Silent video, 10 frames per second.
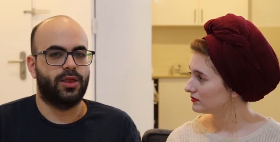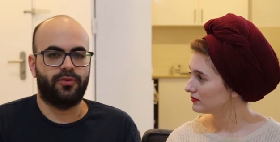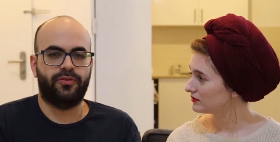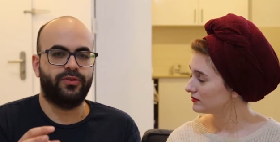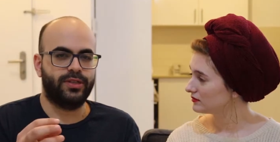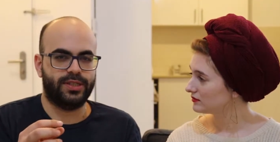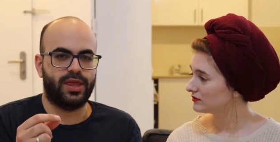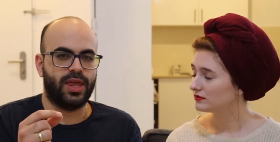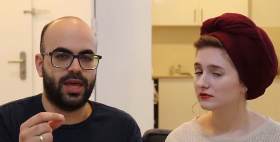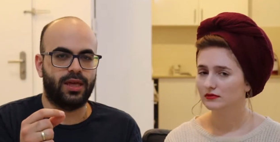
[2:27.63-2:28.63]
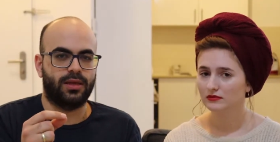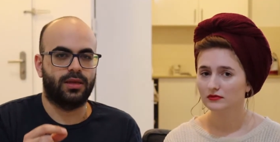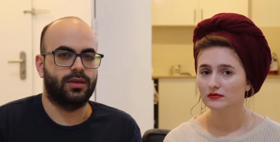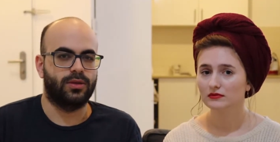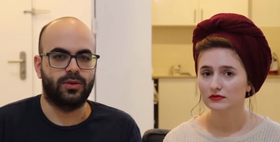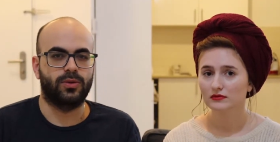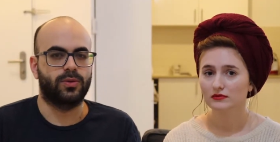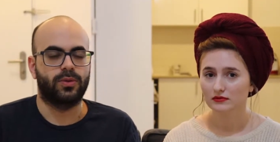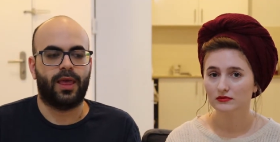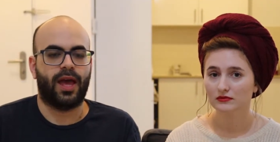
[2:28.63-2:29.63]
Speaker 1: The first thing
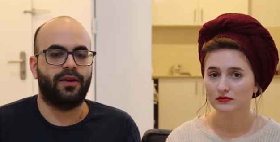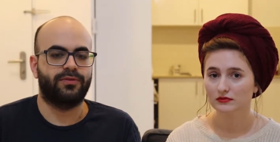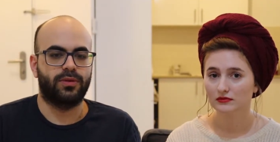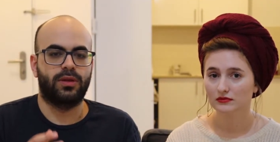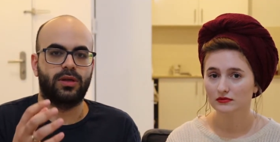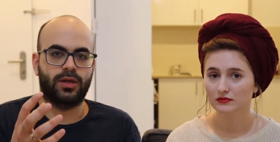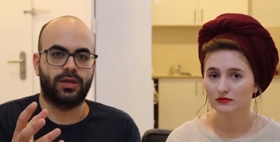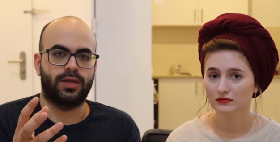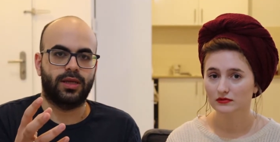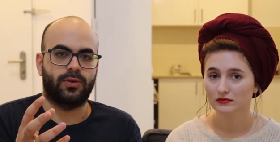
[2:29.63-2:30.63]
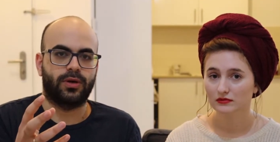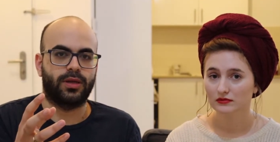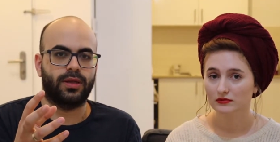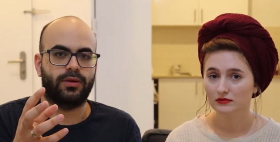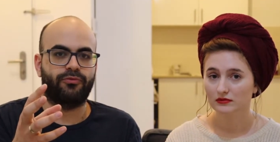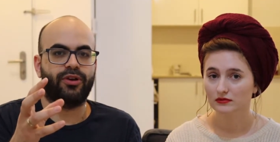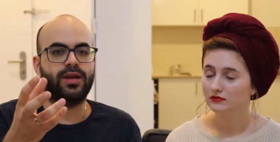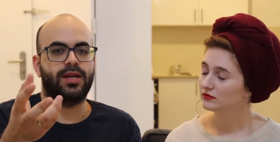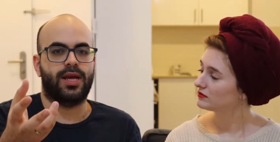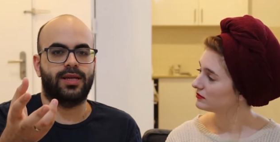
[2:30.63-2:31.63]
you have to learn or
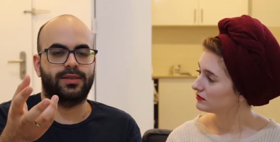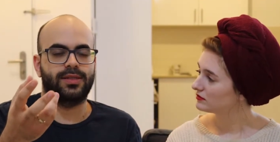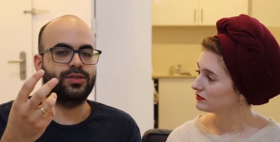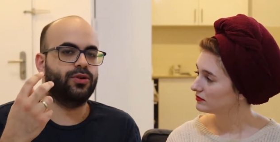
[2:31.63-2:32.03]
recognize is